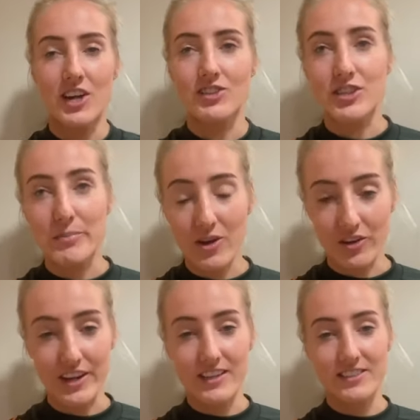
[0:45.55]
To be
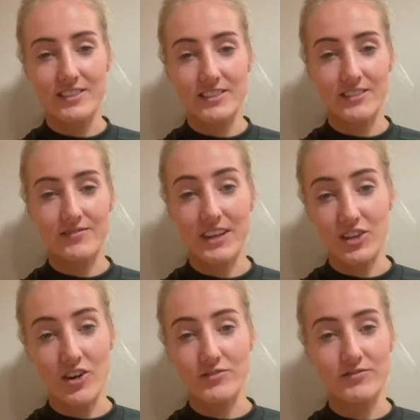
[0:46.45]
honest, I
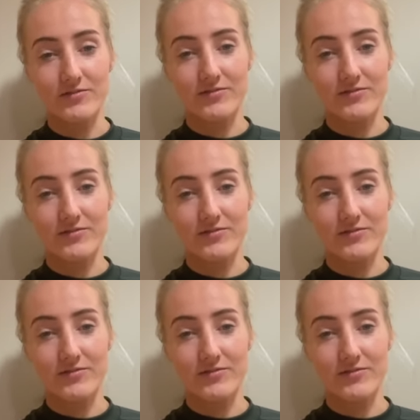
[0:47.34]
don't